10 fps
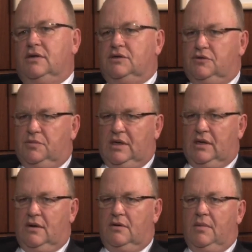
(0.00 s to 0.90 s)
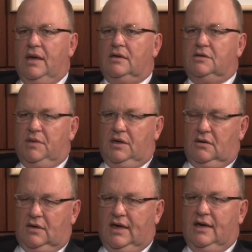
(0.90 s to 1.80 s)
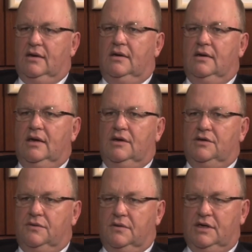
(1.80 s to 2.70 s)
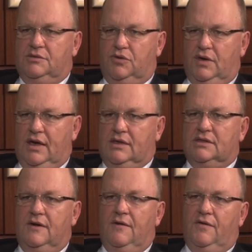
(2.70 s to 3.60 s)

to be known about, to be contacted, and to arrange bookings